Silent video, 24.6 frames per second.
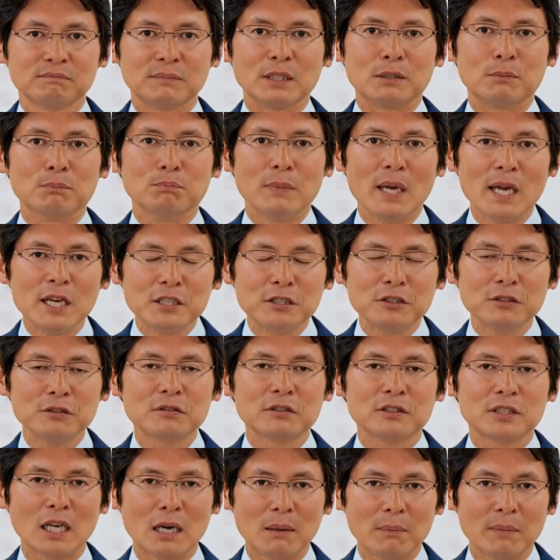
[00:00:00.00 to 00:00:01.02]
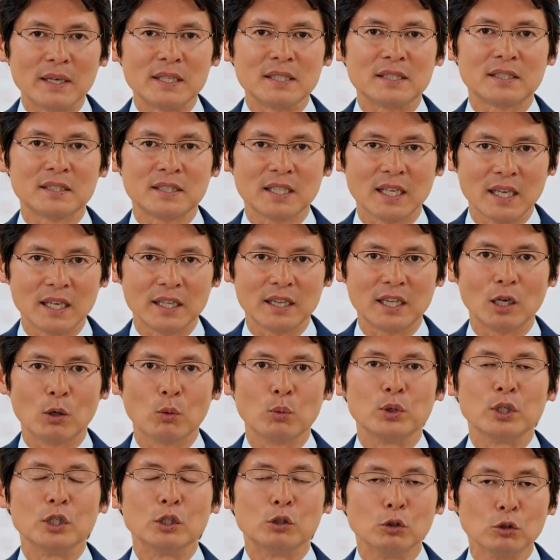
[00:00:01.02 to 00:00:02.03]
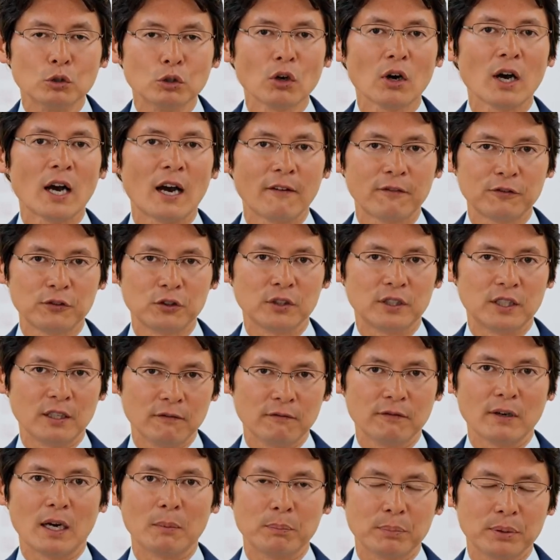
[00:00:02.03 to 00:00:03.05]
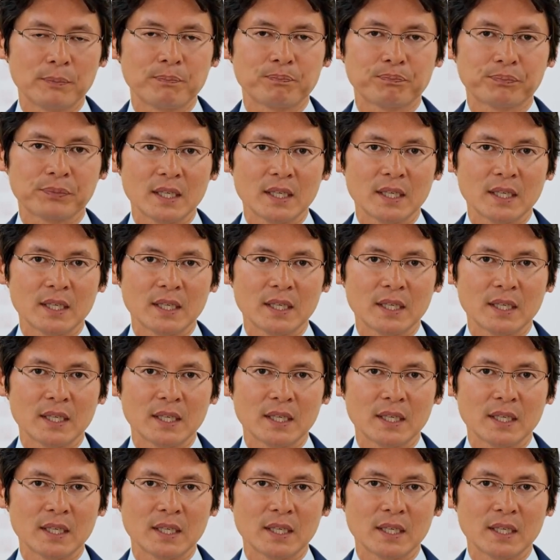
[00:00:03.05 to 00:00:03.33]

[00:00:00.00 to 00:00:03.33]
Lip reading: But Meishu-sama is saying that we do not have to give up.